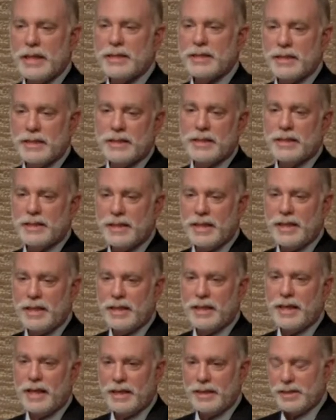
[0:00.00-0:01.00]
as, as
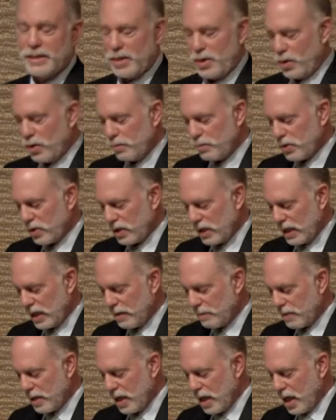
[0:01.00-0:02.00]
acidic as the old
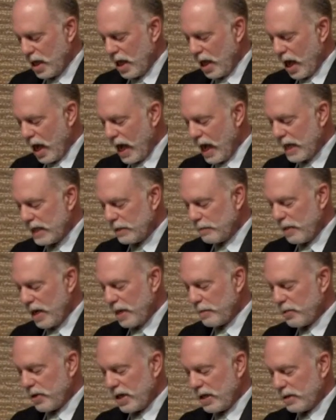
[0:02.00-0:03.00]
burlap, and the
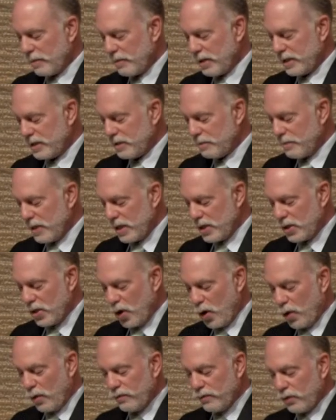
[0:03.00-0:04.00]
paper elements made an
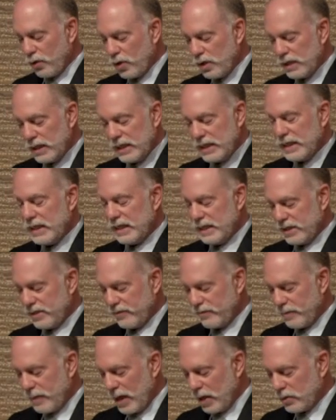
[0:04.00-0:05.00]
overall
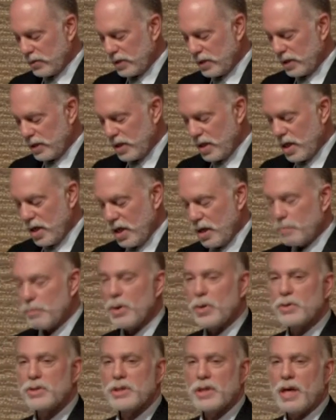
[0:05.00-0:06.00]
adhesive mounting a
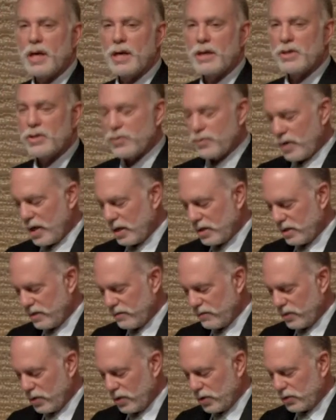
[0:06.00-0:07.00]
most
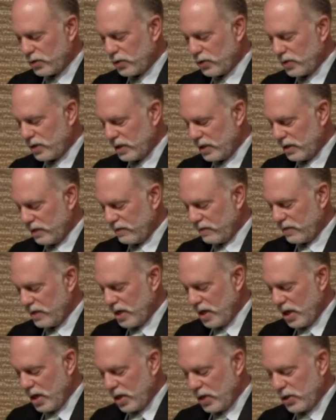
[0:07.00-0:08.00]
unattractive alternative.
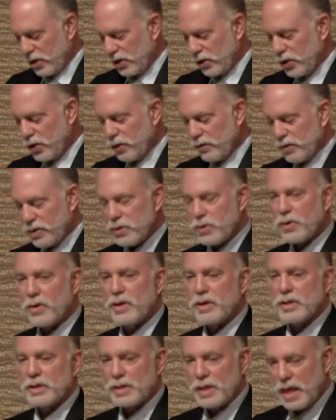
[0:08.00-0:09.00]
The
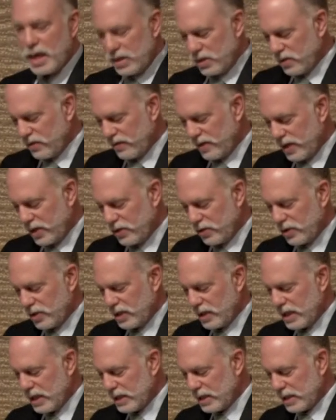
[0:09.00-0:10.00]
curatorial
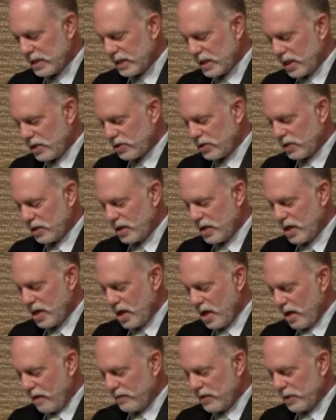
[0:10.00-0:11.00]
conservation discussion
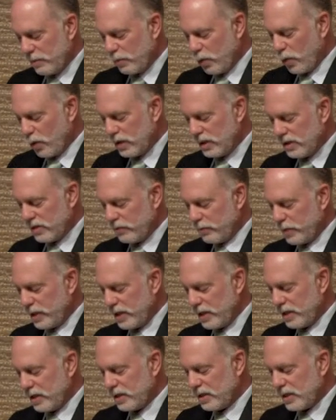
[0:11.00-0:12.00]
of the importance of
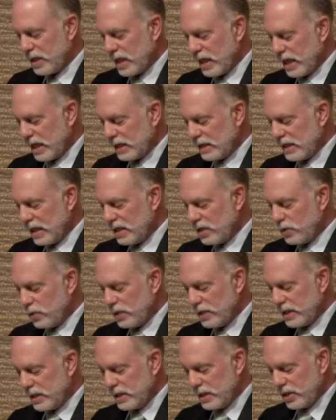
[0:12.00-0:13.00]
pins led to a
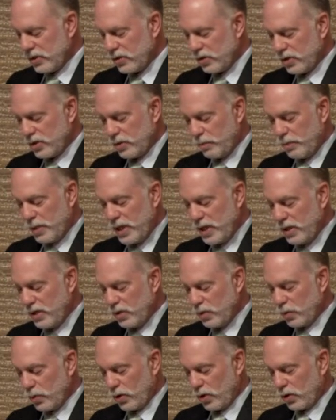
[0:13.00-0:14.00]
decision to pin the
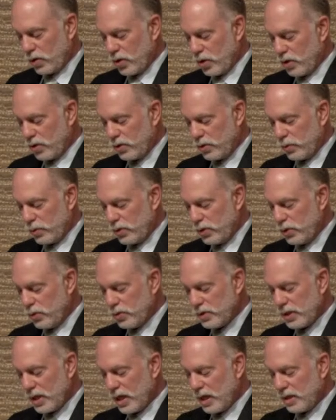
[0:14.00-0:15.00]
work onto a new
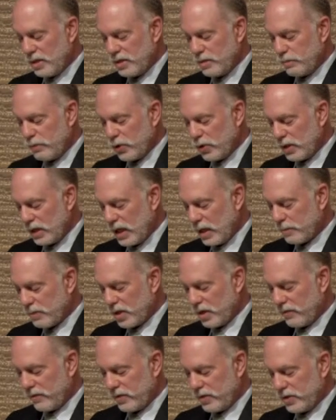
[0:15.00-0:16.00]
solid
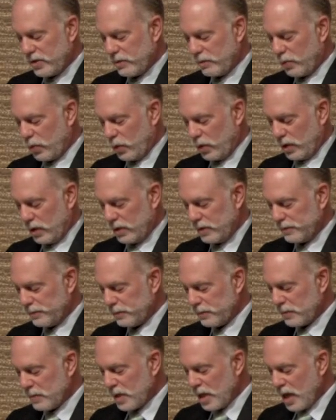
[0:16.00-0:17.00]
burlap-covered support.
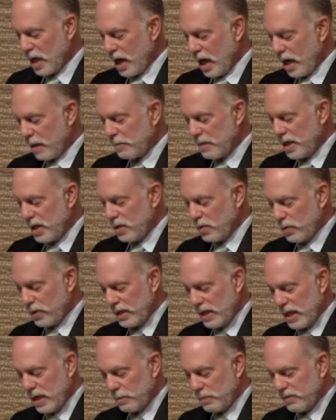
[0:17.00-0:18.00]
I made, with the
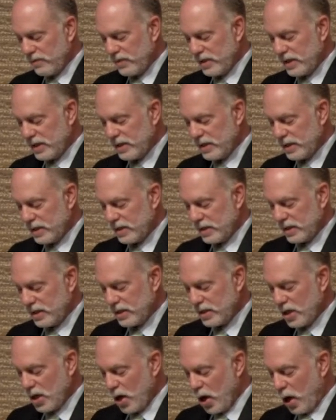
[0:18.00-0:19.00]
help of an
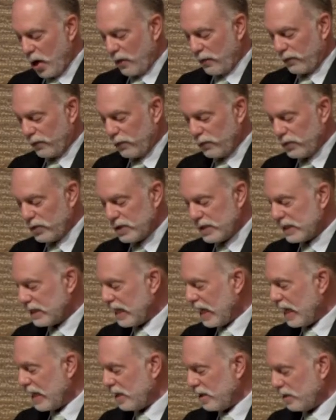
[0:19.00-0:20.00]
assistant, a
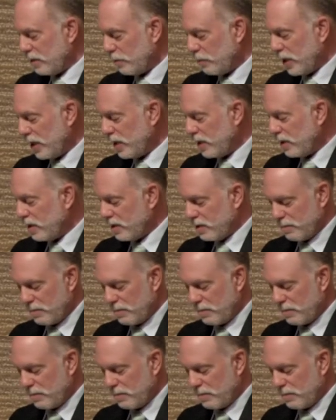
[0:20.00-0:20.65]
full-scale pinned